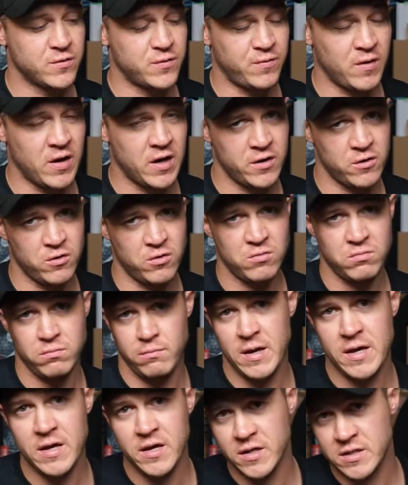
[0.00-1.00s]
file,
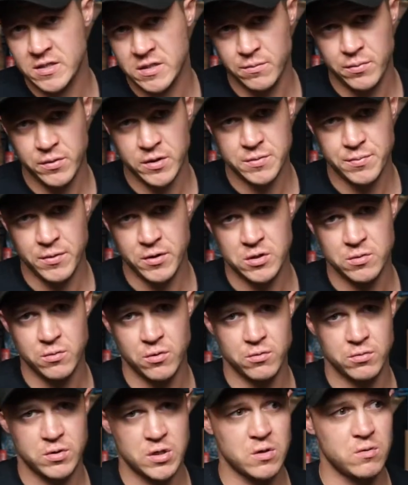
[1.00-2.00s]
make it as simple as
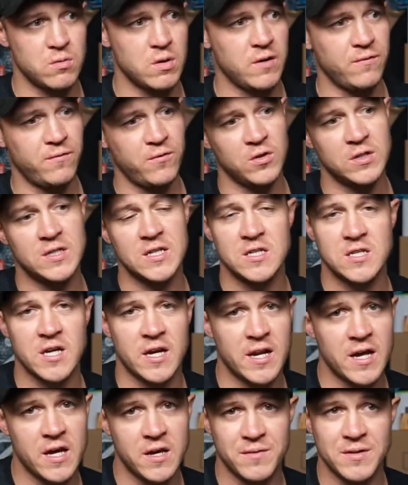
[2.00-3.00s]
possible. So if your
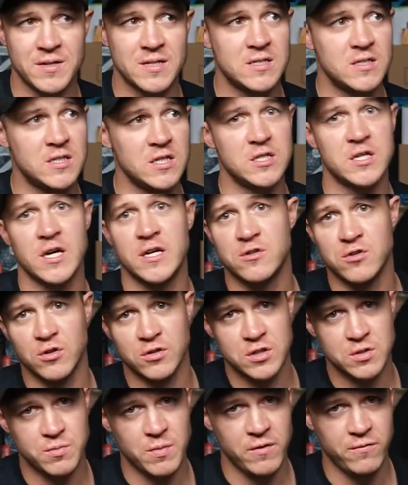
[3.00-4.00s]
DJ name is DJ
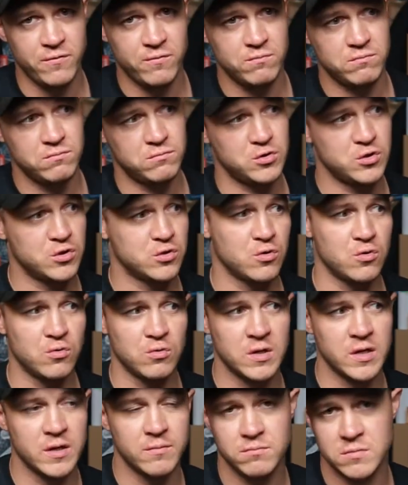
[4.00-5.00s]
John Smith, just
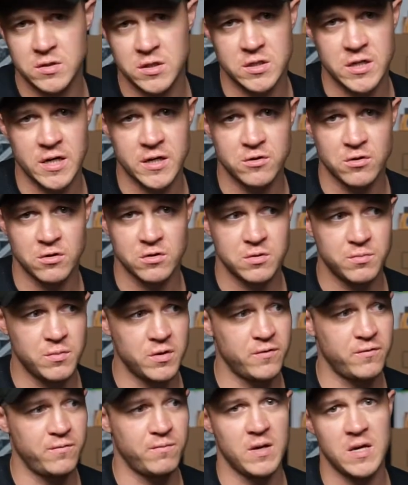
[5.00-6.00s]
call it DJ John
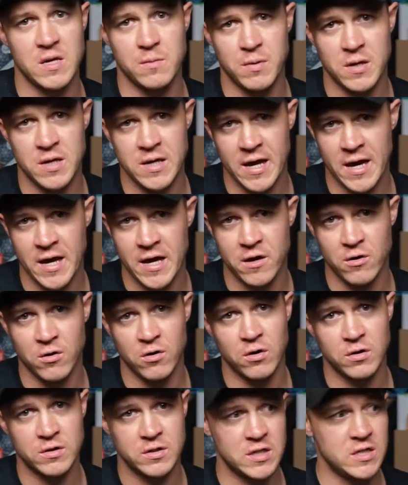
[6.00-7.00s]
Smith EPK
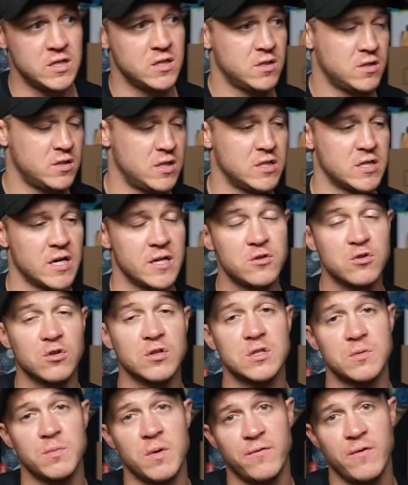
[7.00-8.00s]
or DJ
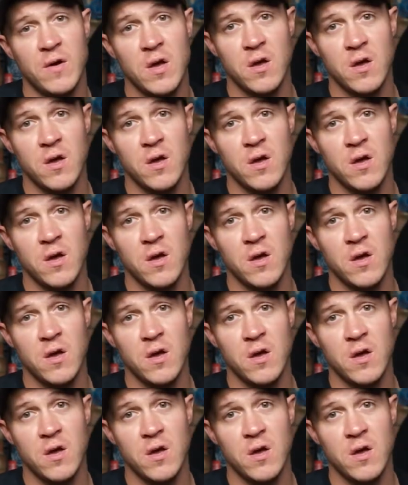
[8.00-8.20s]
John Smith